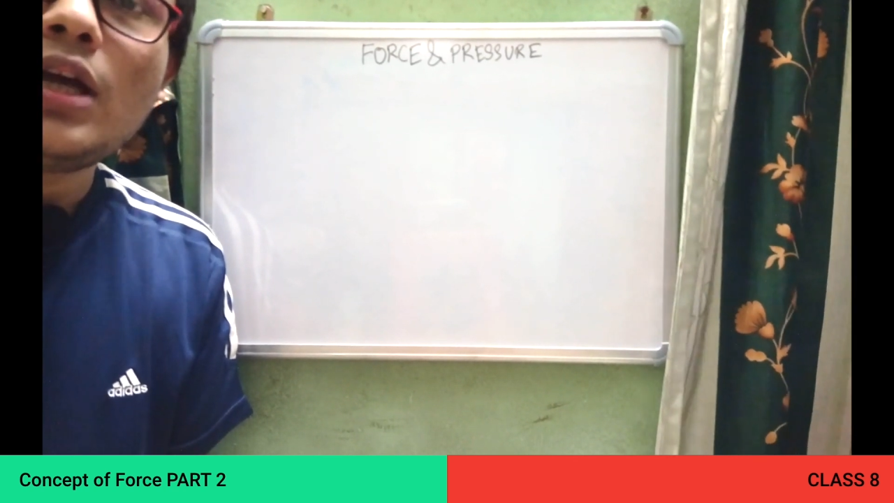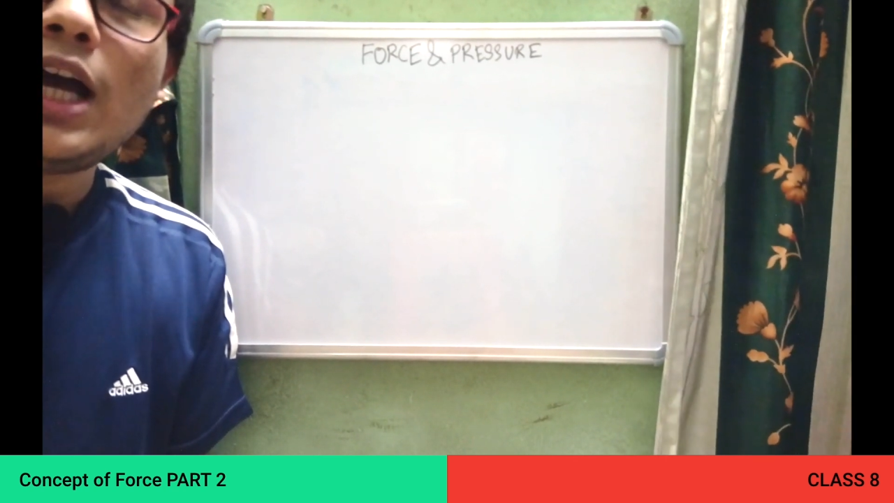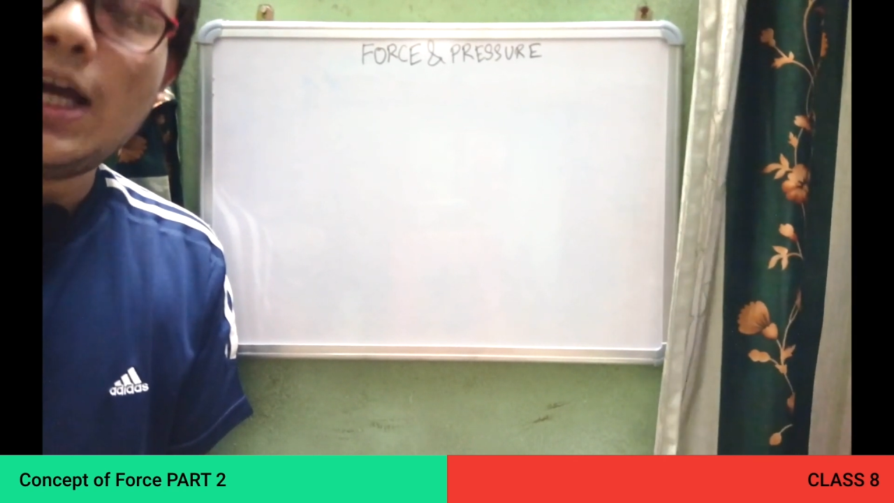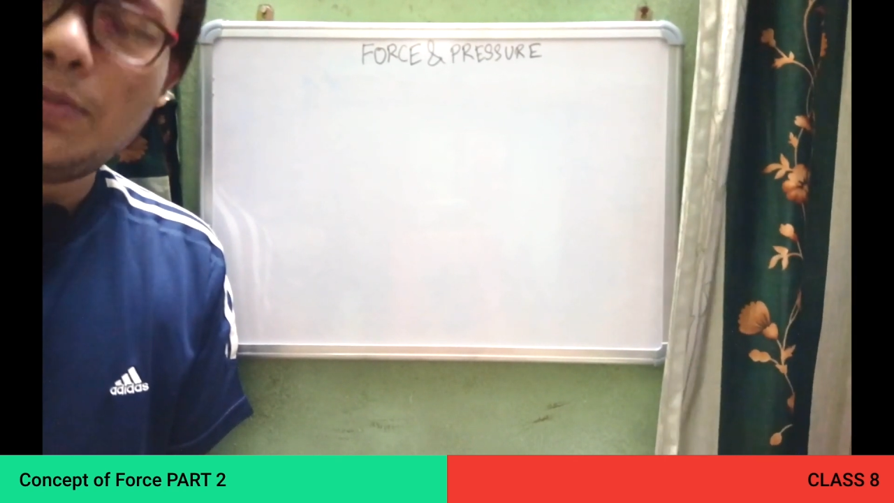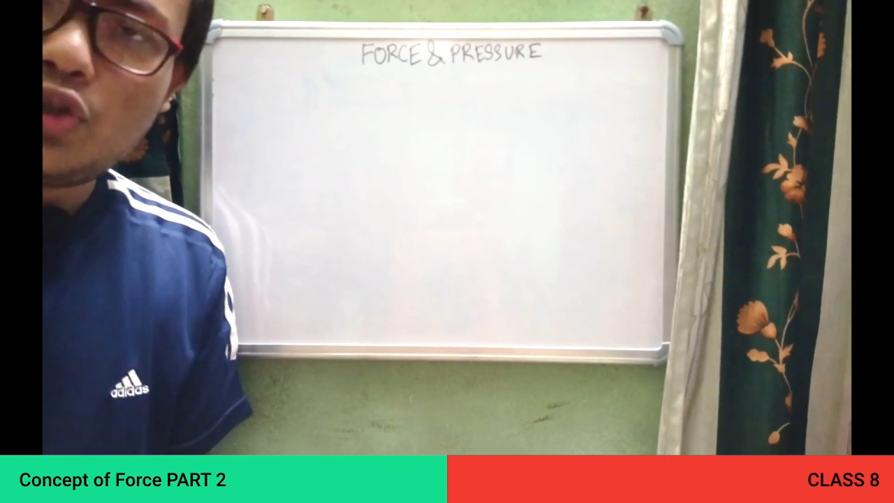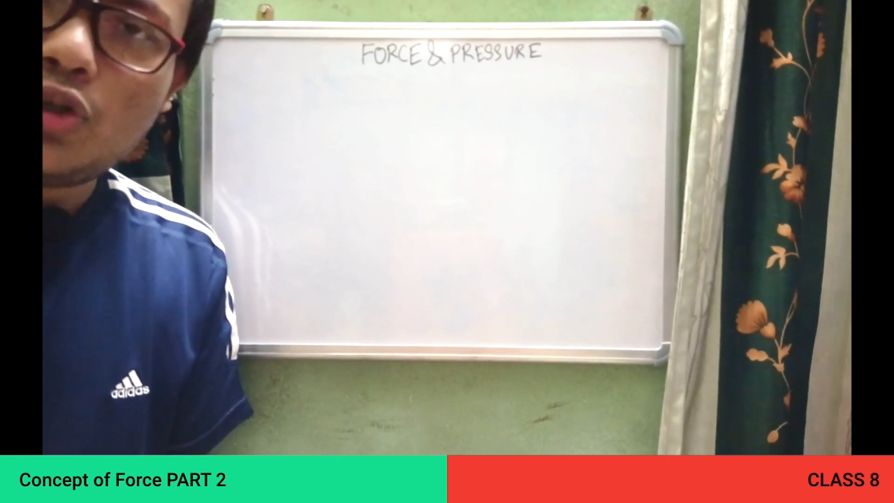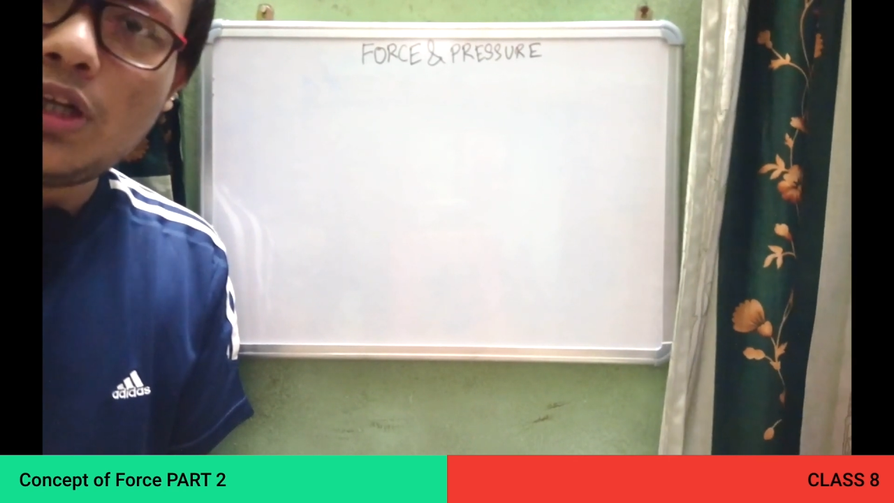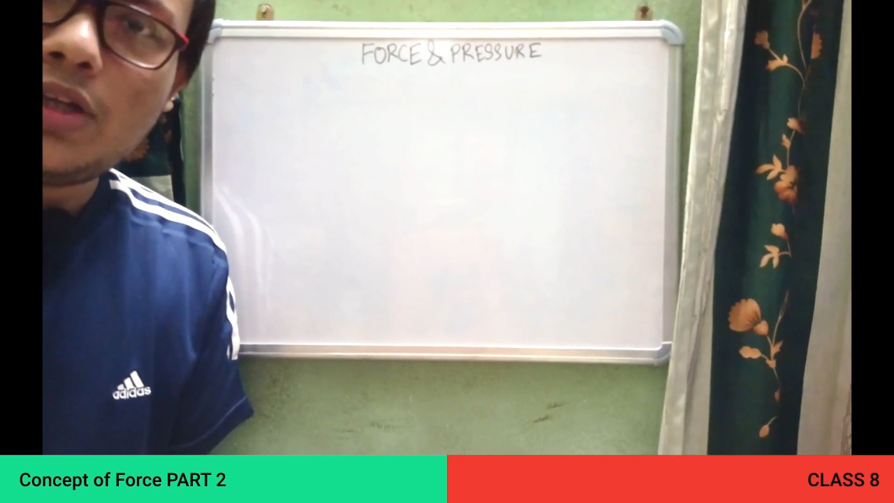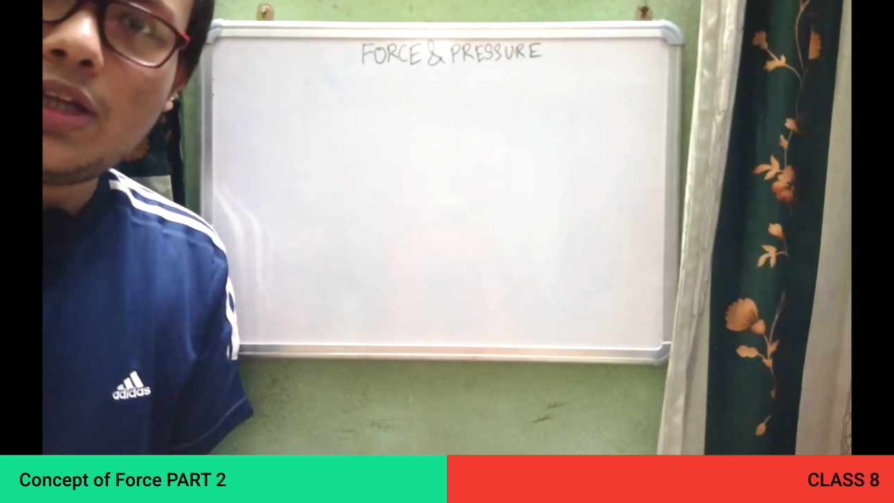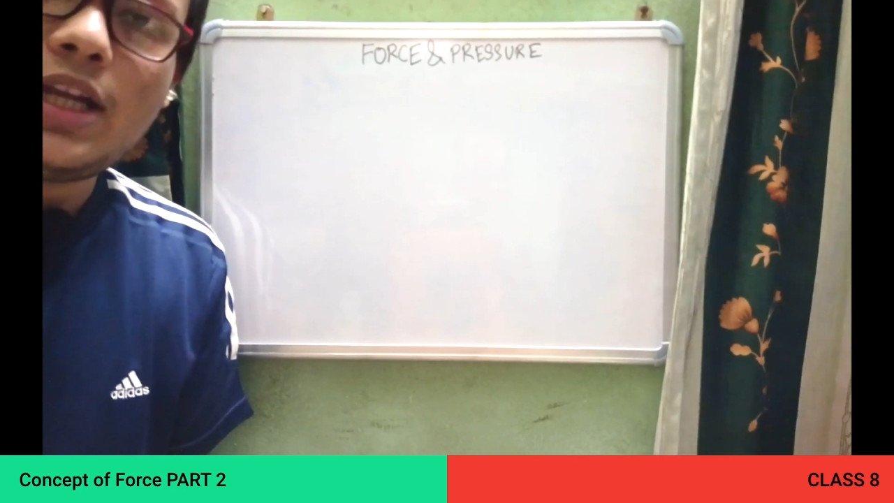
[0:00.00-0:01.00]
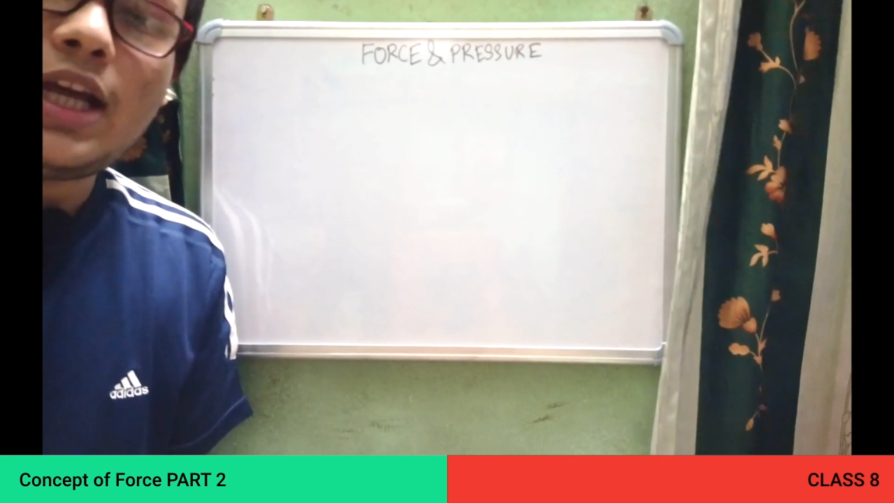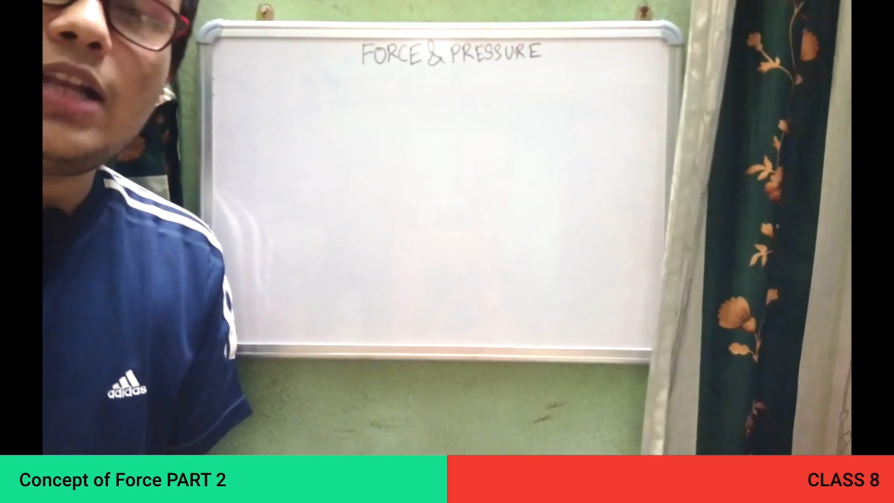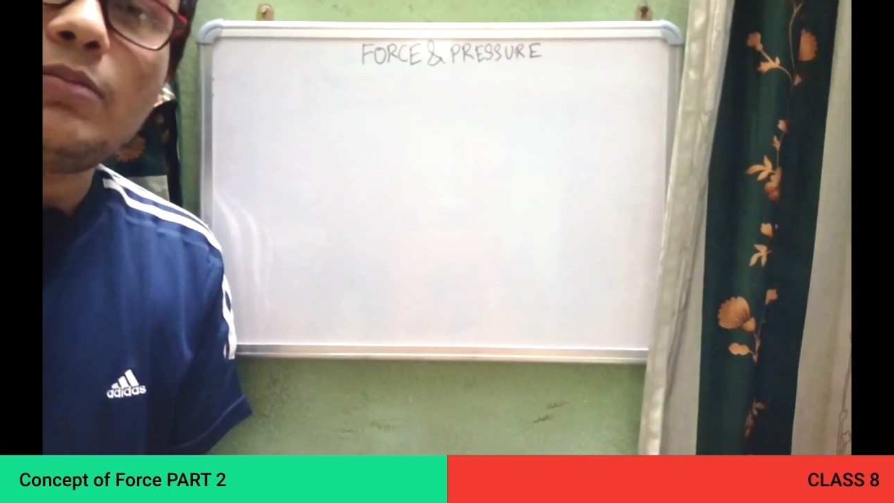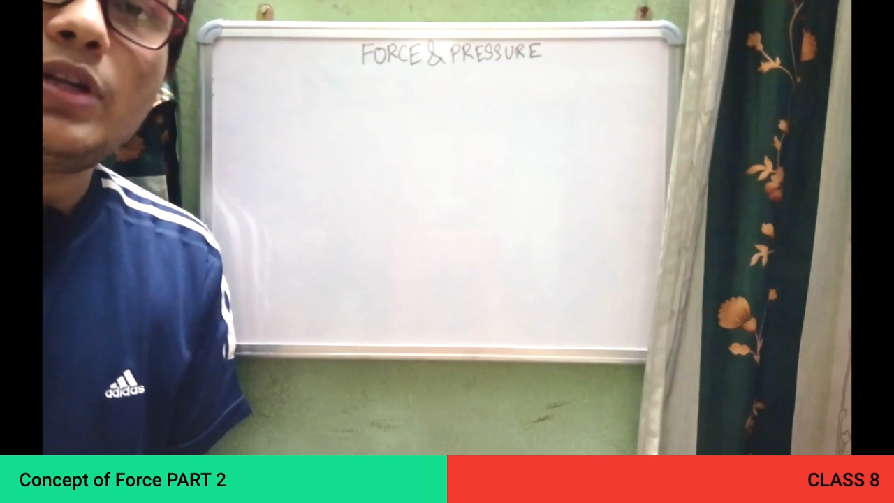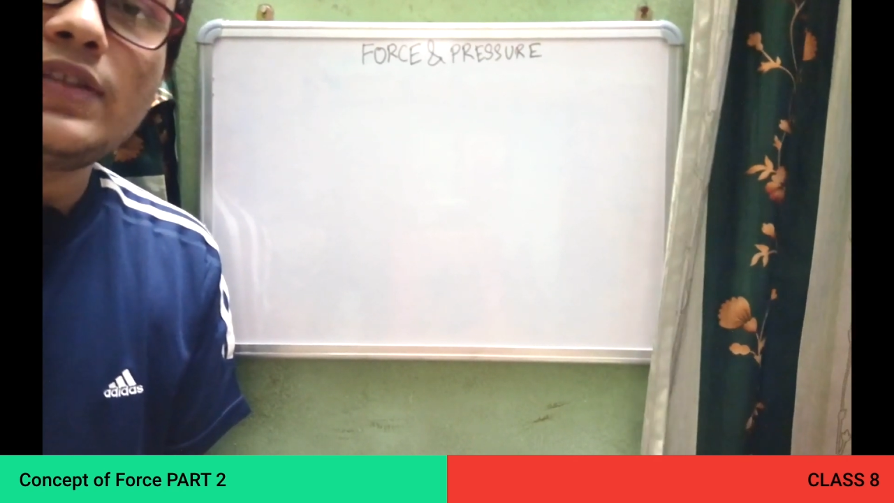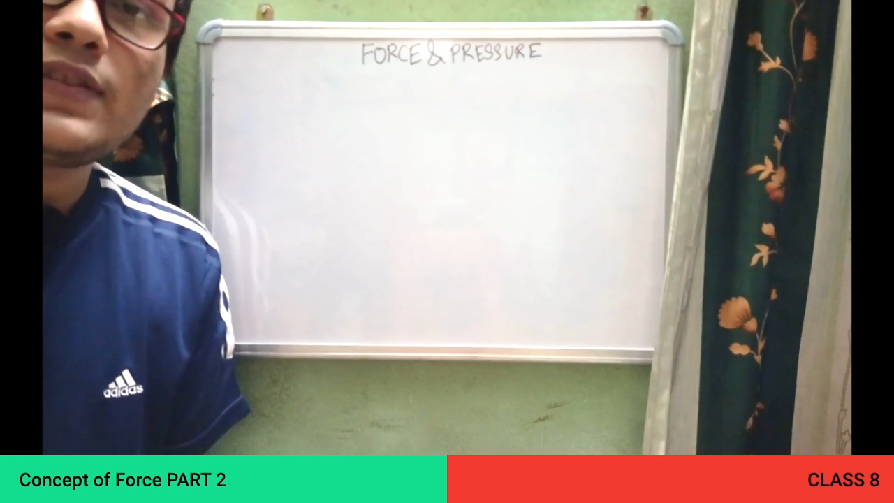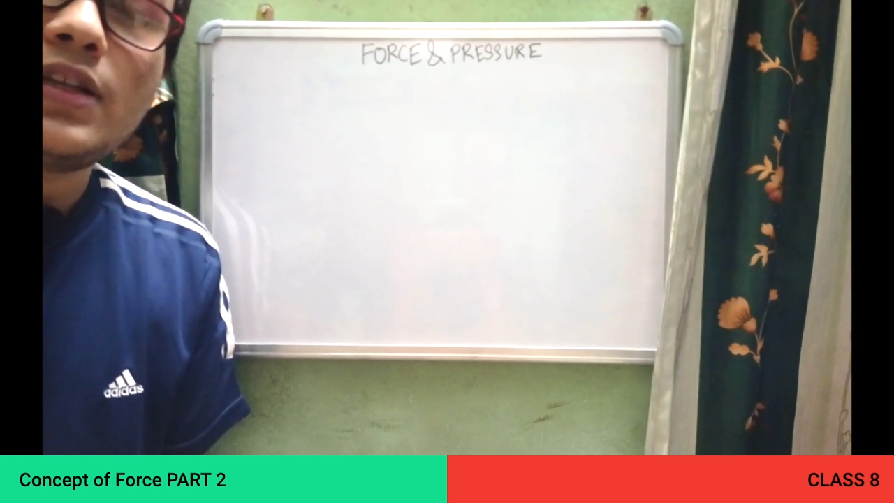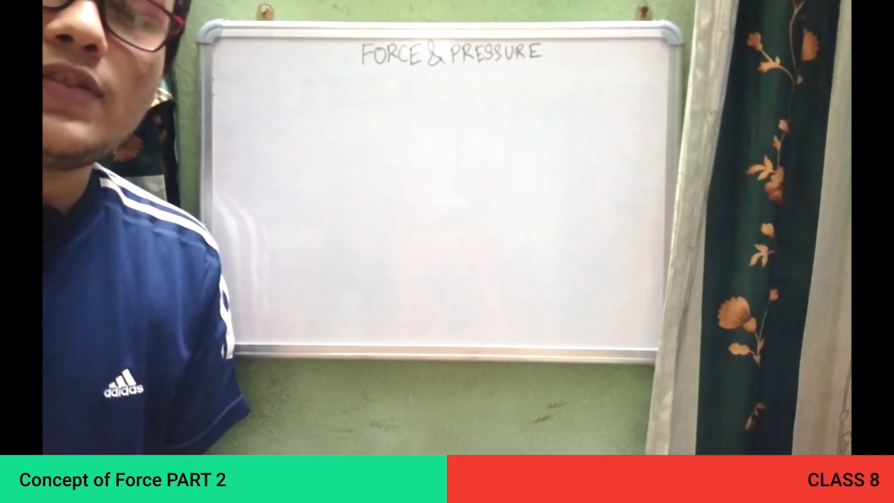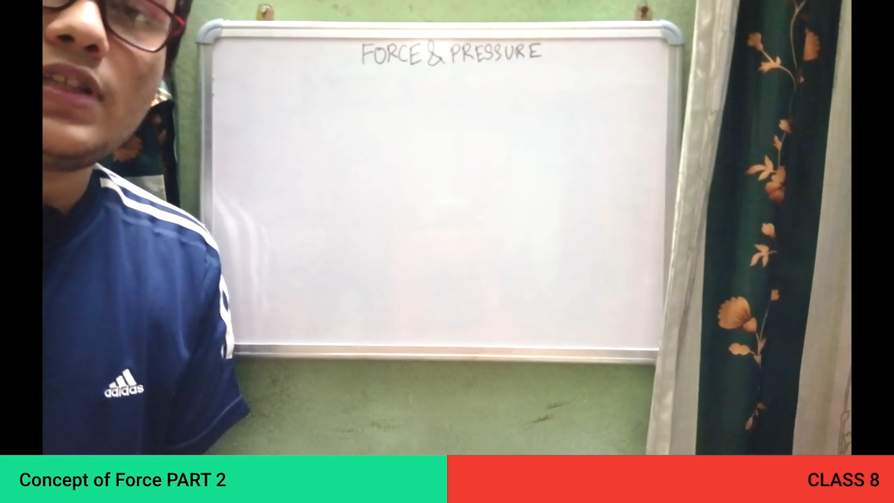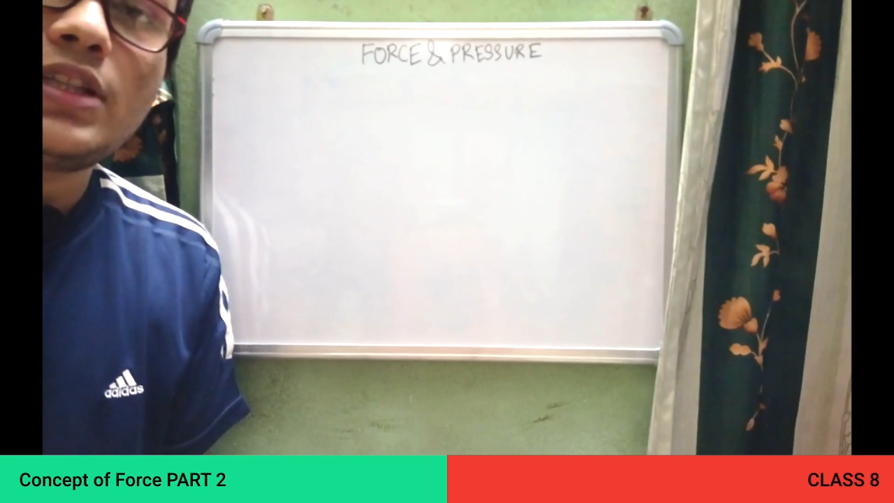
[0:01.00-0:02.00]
I am Shodan and I will be discussing the